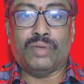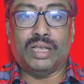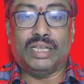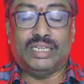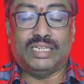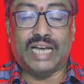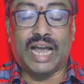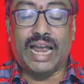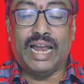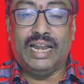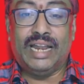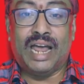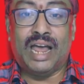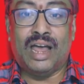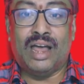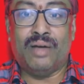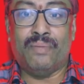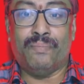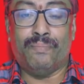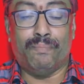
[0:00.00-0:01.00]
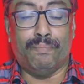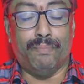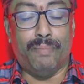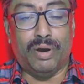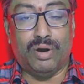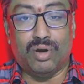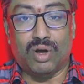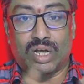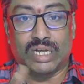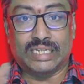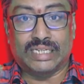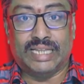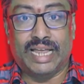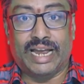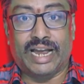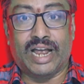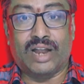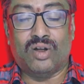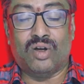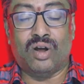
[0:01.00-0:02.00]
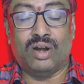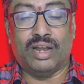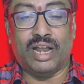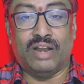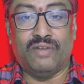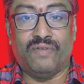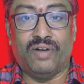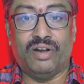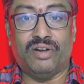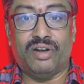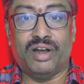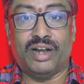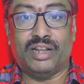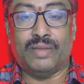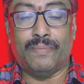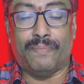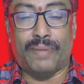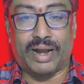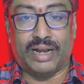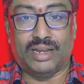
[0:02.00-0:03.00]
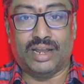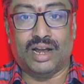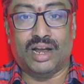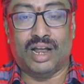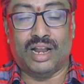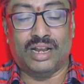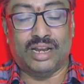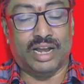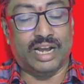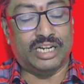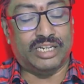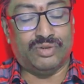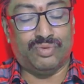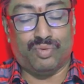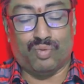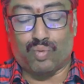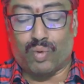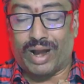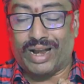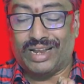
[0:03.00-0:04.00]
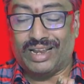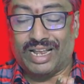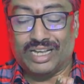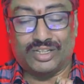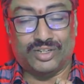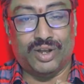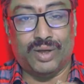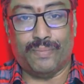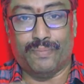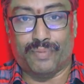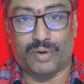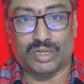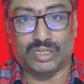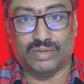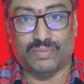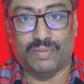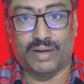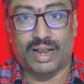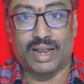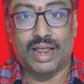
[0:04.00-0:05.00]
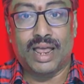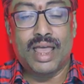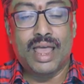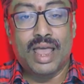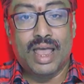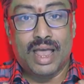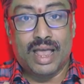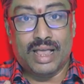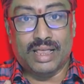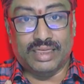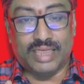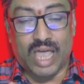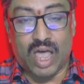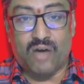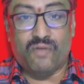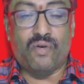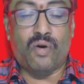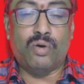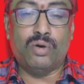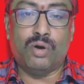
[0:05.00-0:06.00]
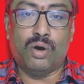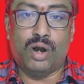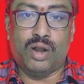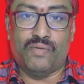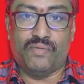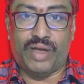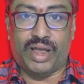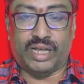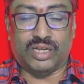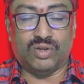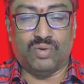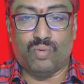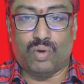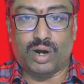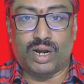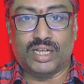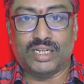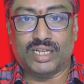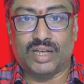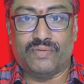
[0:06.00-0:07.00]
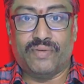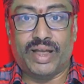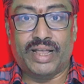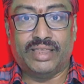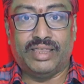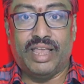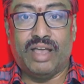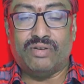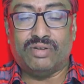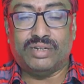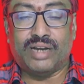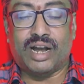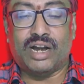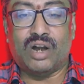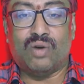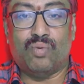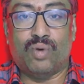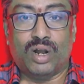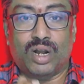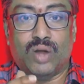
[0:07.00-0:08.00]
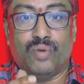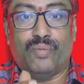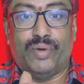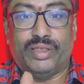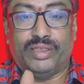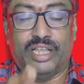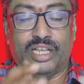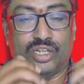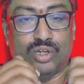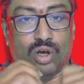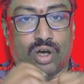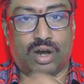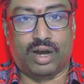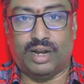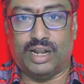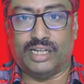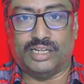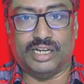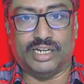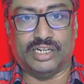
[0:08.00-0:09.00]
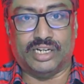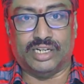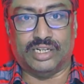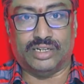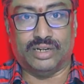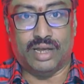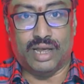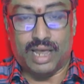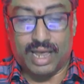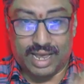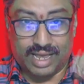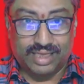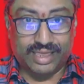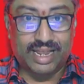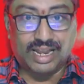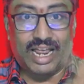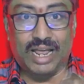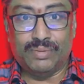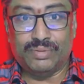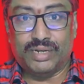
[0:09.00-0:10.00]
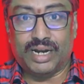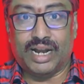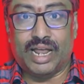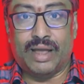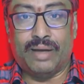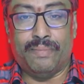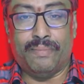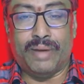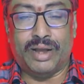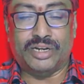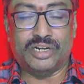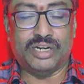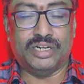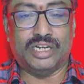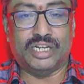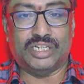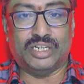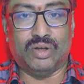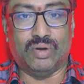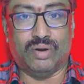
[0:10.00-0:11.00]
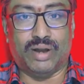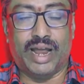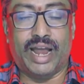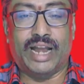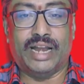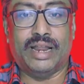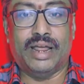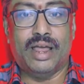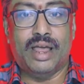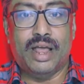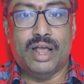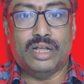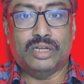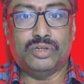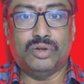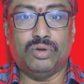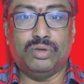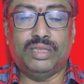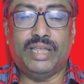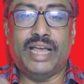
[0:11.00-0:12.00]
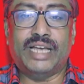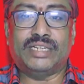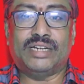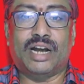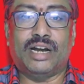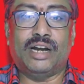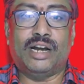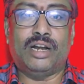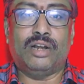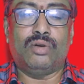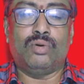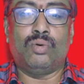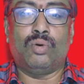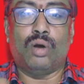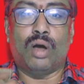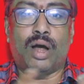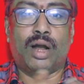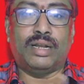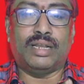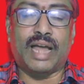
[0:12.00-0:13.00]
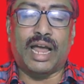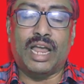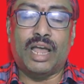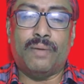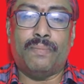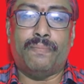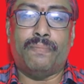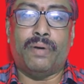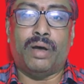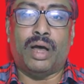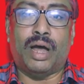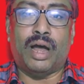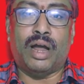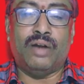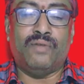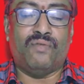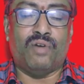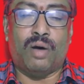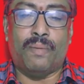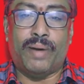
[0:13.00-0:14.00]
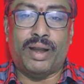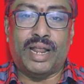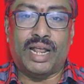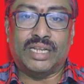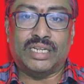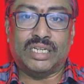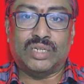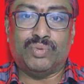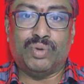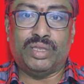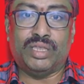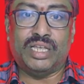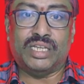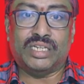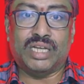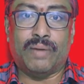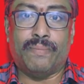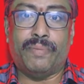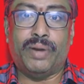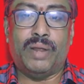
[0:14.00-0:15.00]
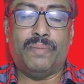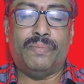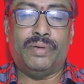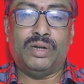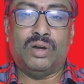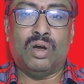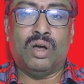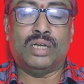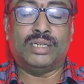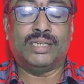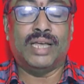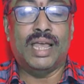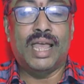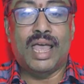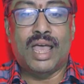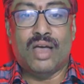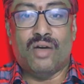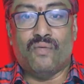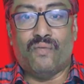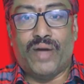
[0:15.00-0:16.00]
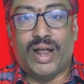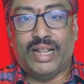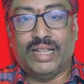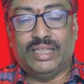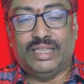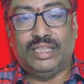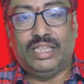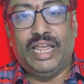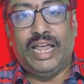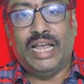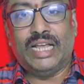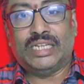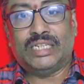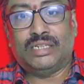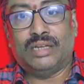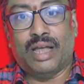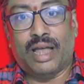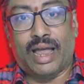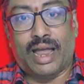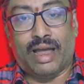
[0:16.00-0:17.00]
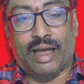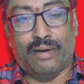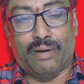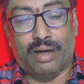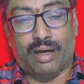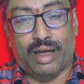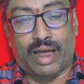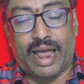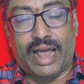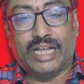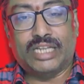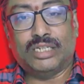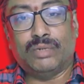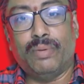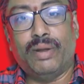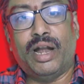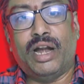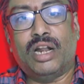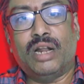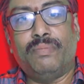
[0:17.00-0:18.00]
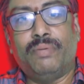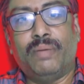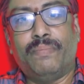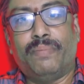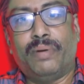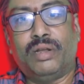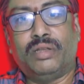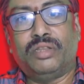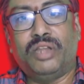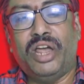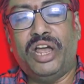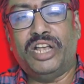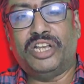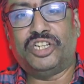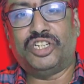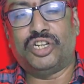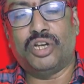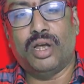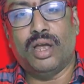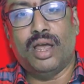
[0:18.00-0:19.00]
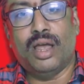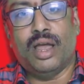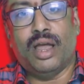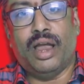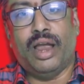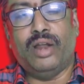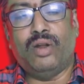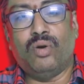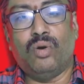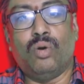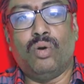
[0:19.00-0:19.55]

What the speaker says: China, because they cannot infiltrate the Pentagon, it's quite next to impossible. They have found out a way. So what is the way? They have started working with these organizations, the names that I mentioned just now, right? So they started to tie up and form alliances with this company, because when these ex-military people teach the